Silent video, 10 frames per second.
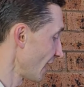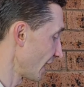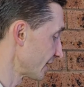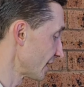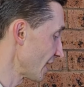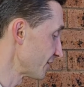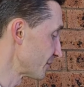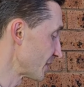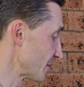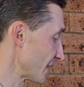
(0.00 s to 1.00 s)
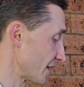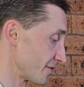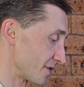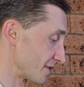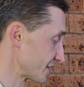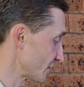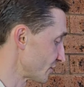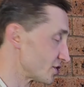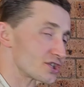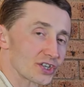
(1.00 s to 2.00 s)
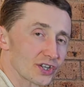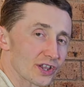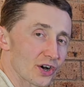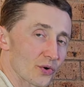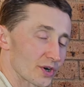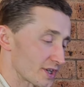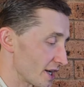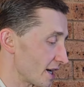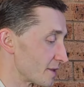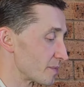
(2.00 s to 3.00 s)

and left prepare fifths on G lower there,